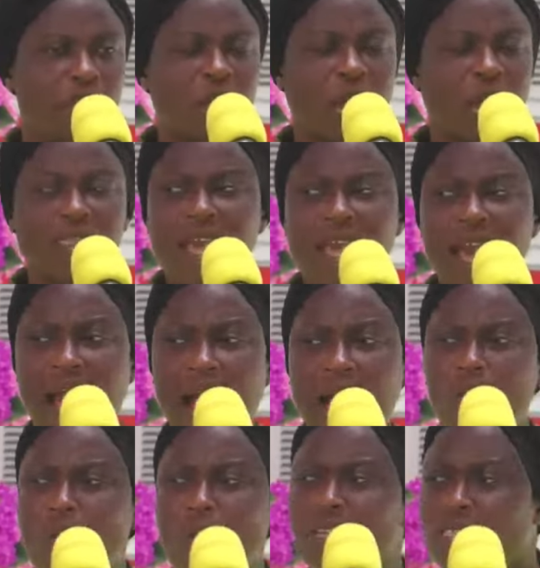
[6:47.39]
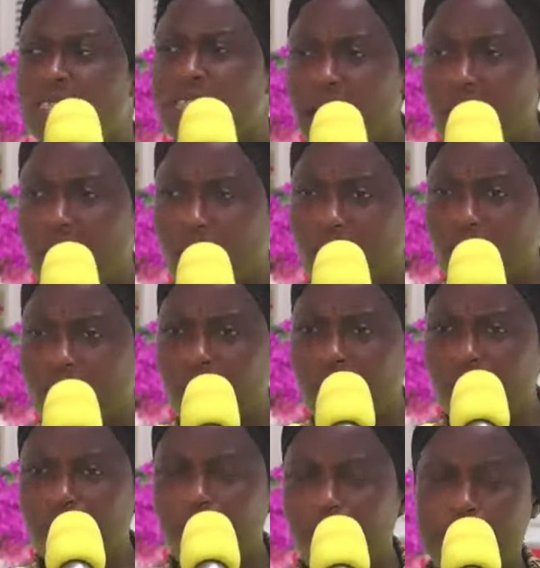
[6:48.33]
I said, ah, who is then cooking your
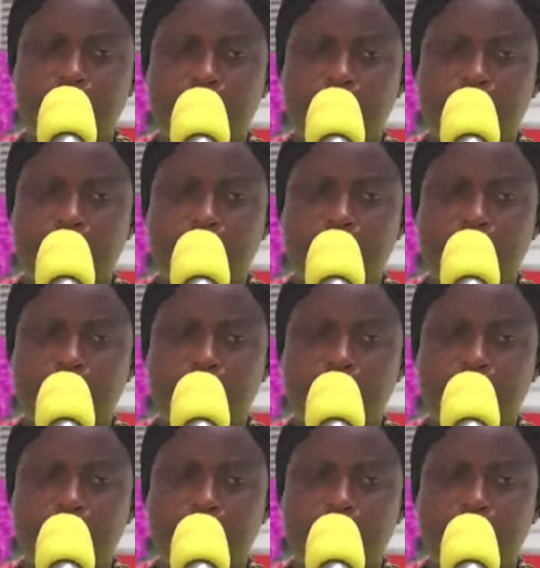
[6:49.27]
food?